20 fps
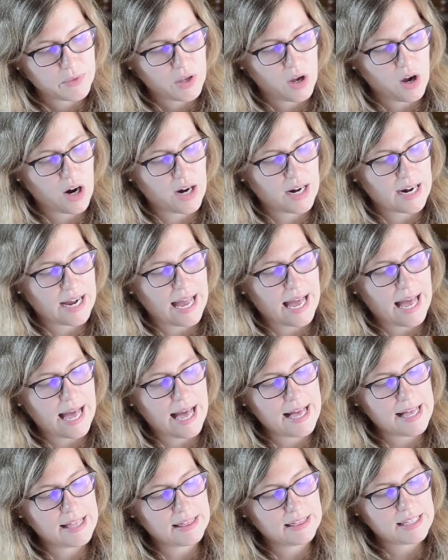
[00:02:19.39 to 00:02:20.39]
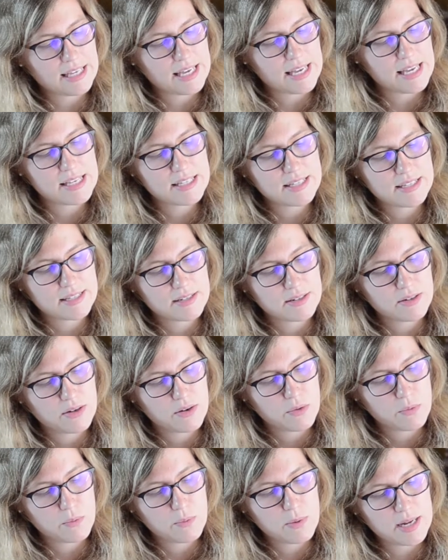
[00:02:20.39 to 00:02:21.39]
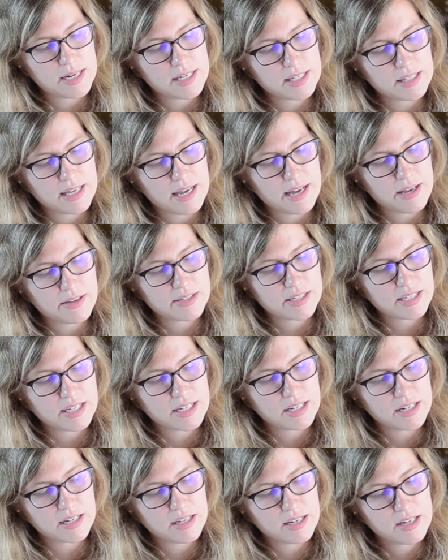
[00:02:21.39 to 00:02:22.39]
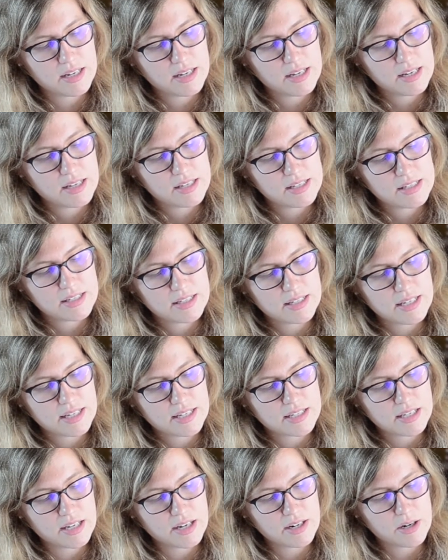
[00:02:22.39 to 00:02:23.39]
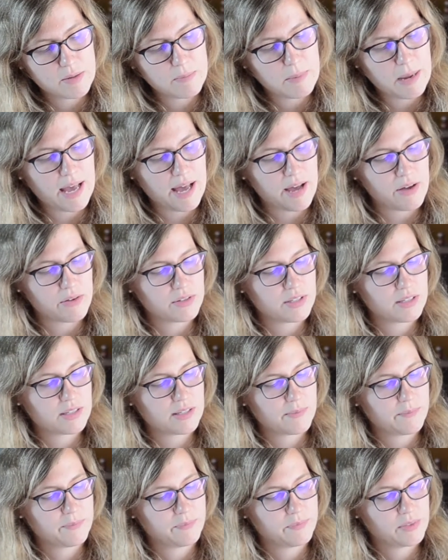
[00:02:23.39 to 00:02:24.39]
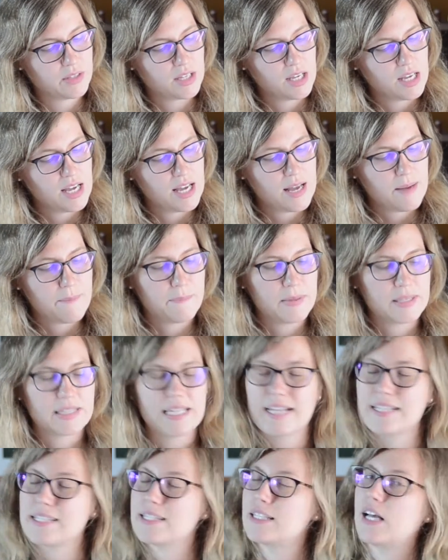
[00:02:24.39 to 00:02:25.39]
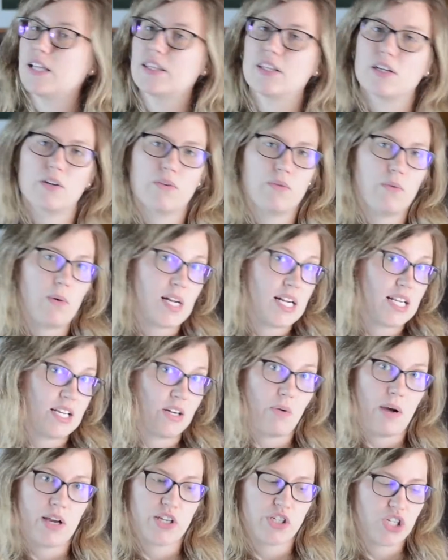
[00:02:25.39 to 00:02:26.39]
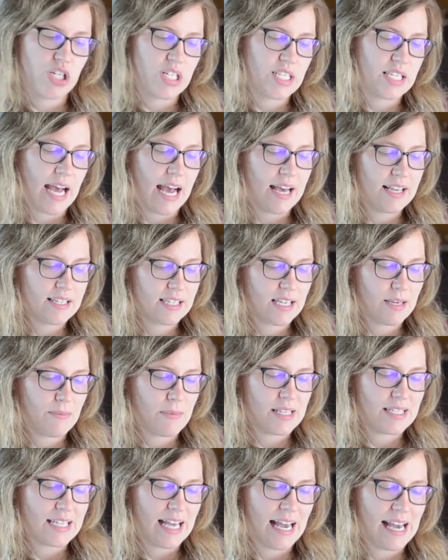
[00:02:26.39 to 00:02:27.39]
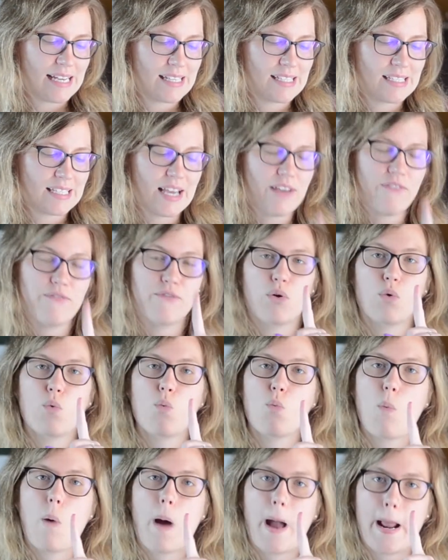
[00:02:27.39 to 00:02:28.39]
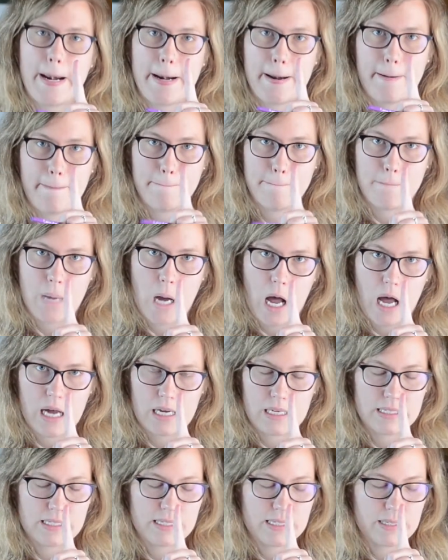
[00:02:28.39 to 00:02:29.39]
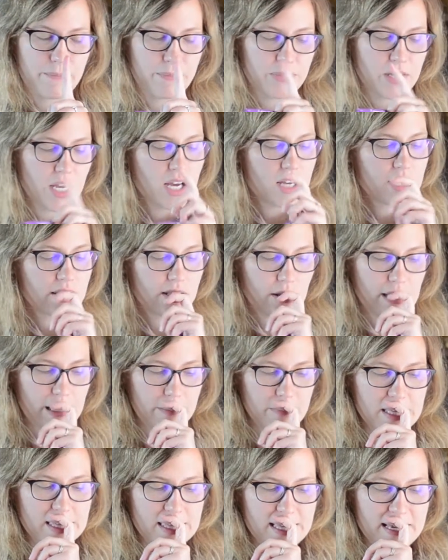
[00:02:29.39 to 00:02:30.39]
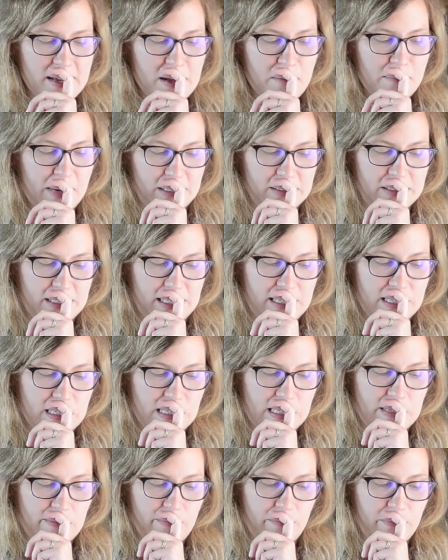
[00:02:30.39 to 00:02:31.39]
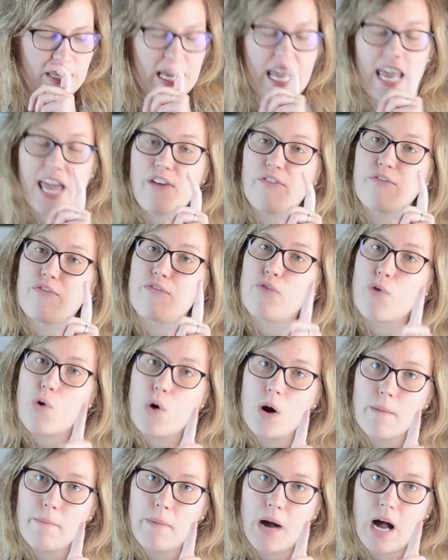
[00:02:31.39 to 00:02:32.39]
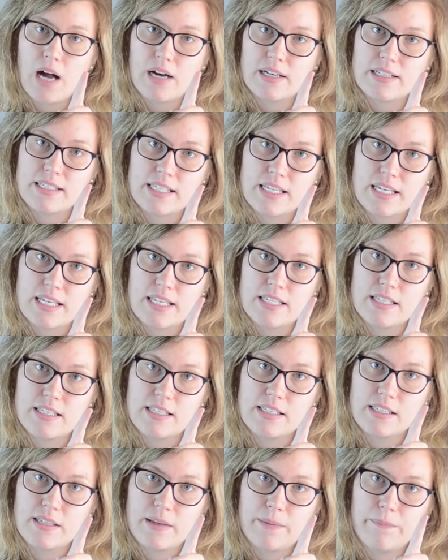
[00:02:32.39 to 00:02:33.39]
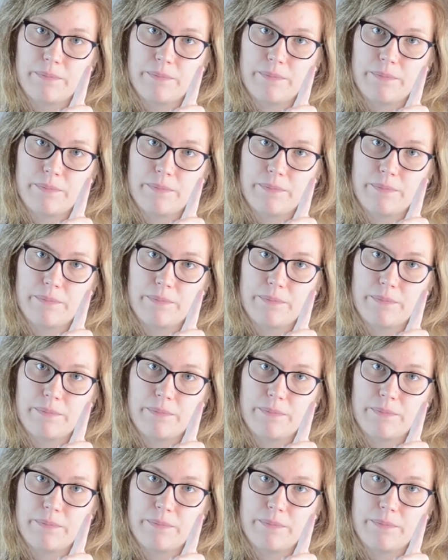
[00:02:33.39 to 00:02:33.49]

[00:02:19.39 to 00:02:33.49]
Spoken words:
are at least 1,600 pounds. But that's not what the question is asking me. It's asking for 1 box. So let me think about this. If 4 boxes